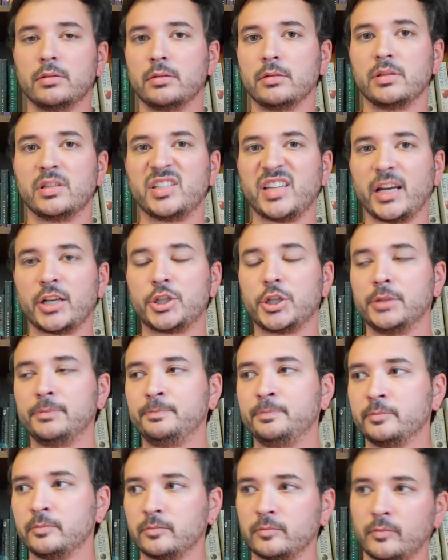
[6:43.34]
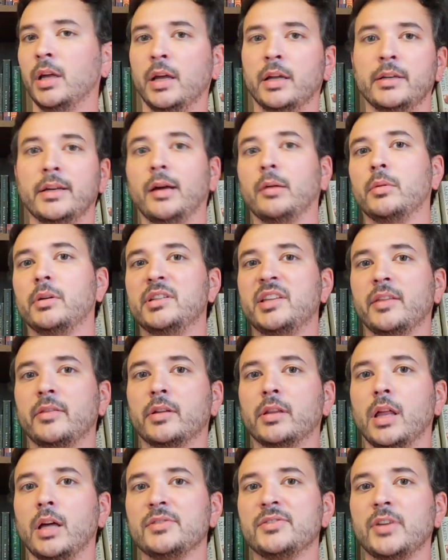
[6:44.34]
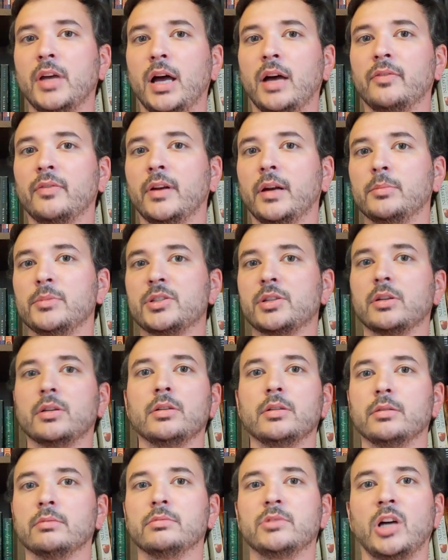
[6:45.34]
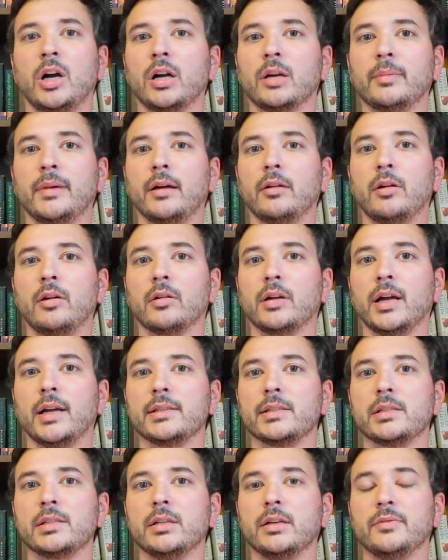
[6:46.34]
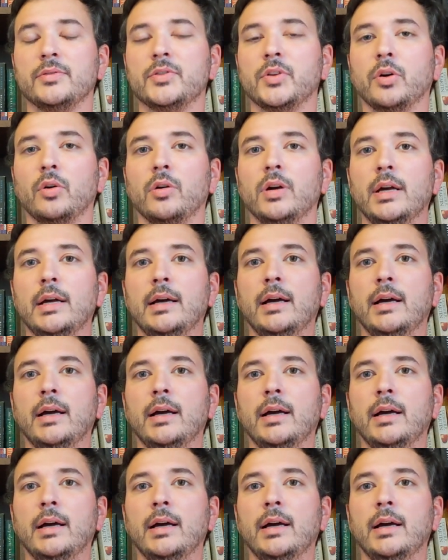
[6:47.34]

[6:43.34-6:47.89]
section. Now I'm going to take the gloves off, and I'm just going to talk about all kinds of stuff. So,